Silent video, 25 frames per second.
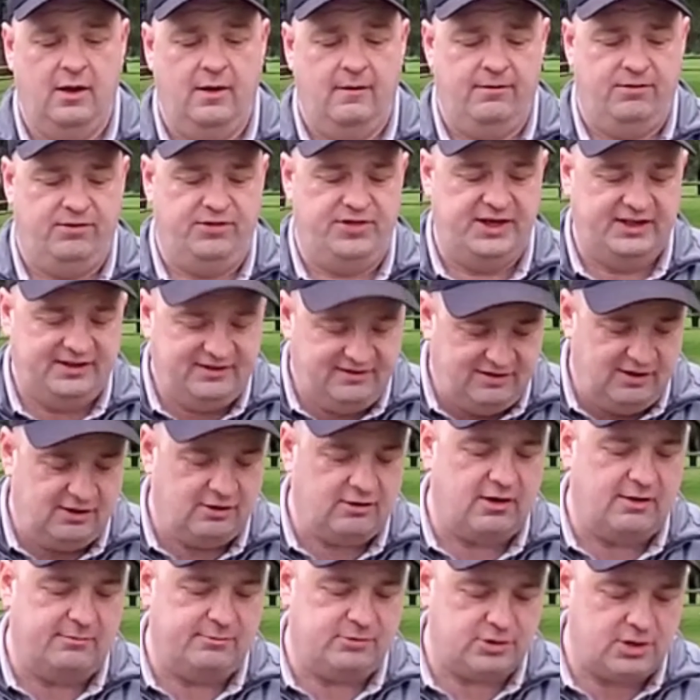This
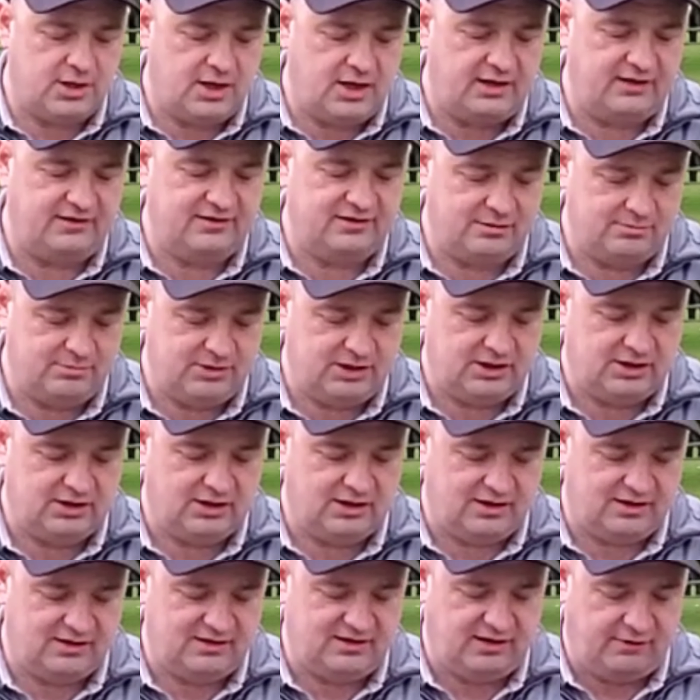year I'm trying something a
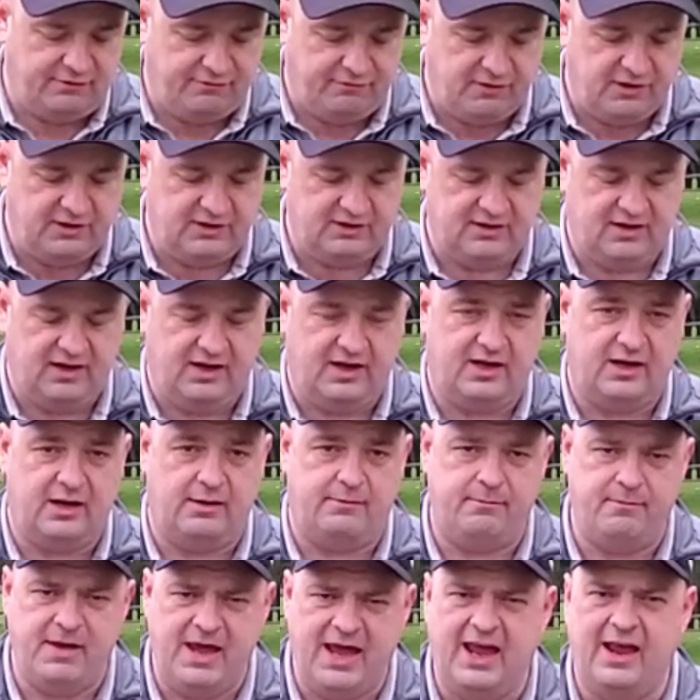little different, and I
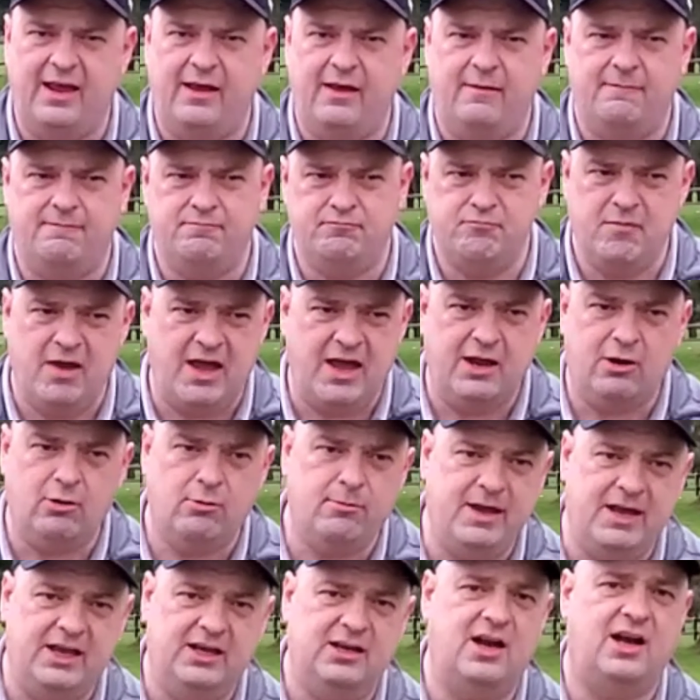may or
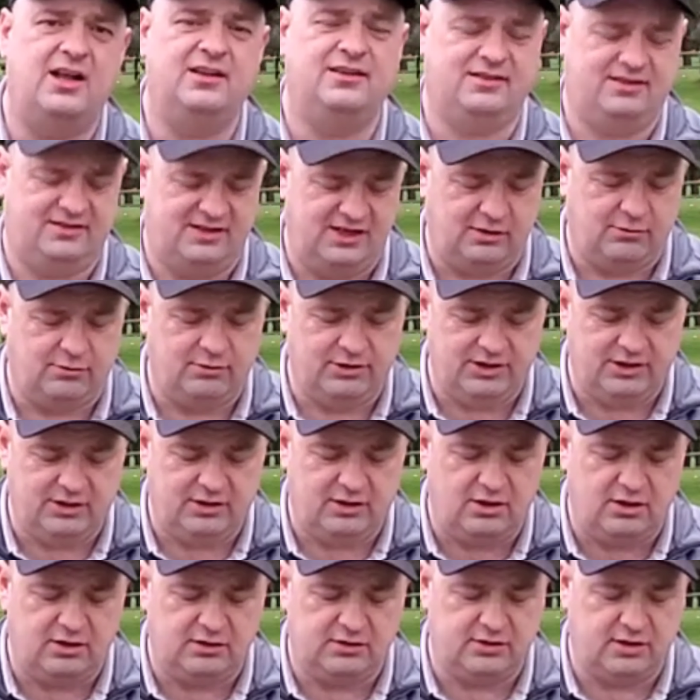may not stick with it
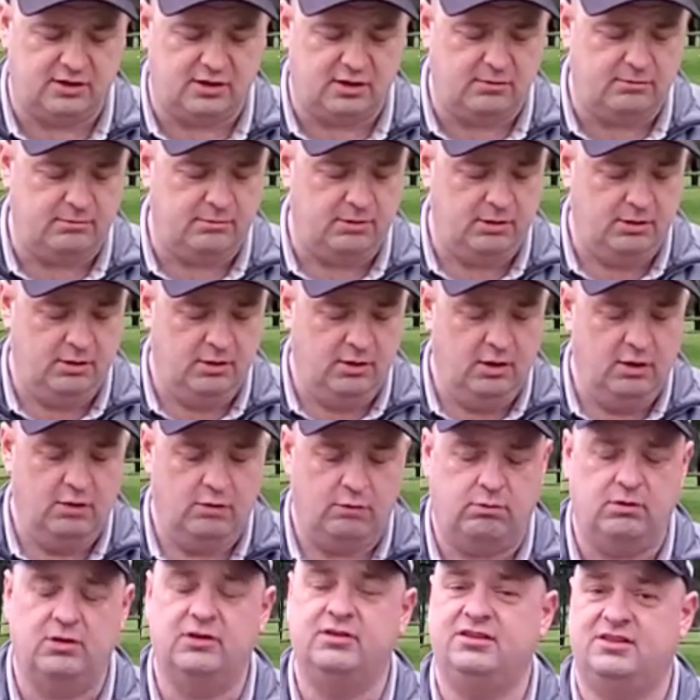long term.
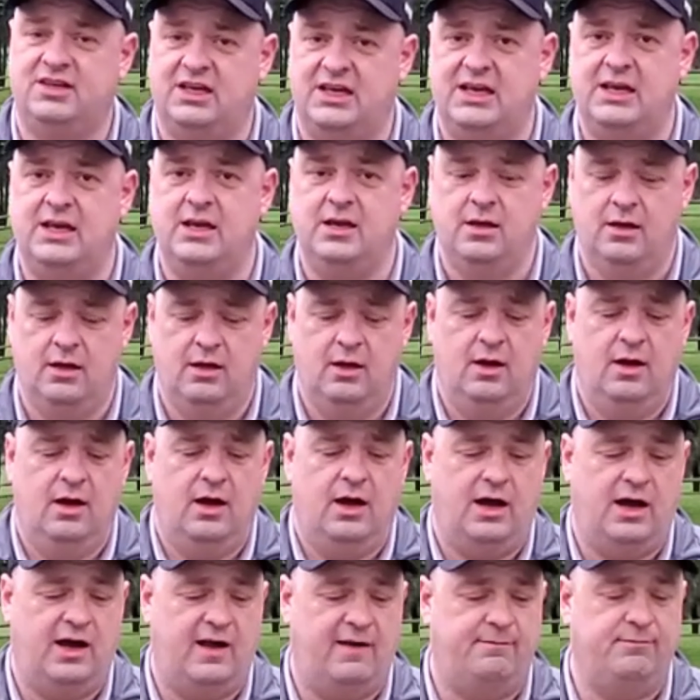We'll see.
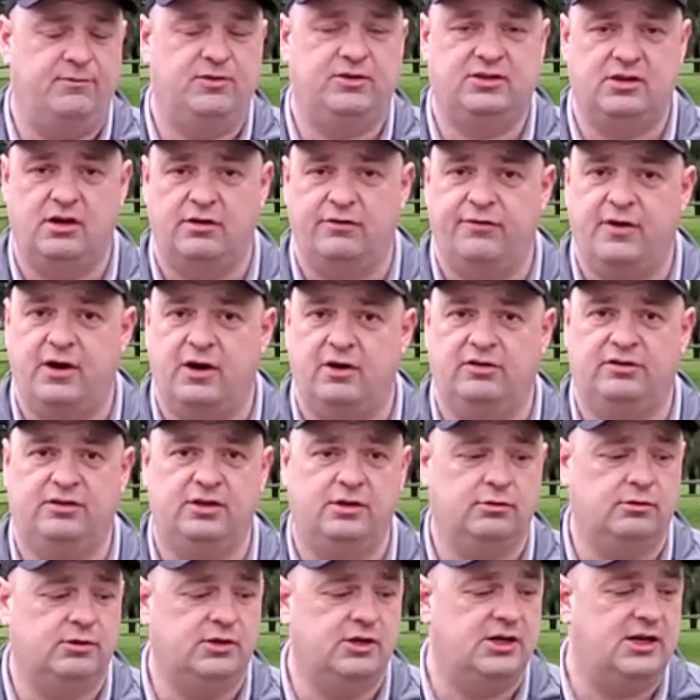So far
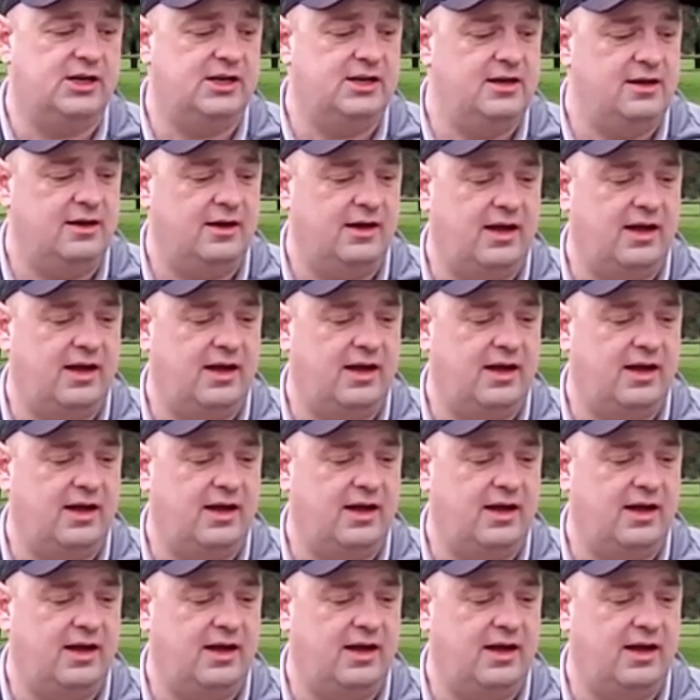so good.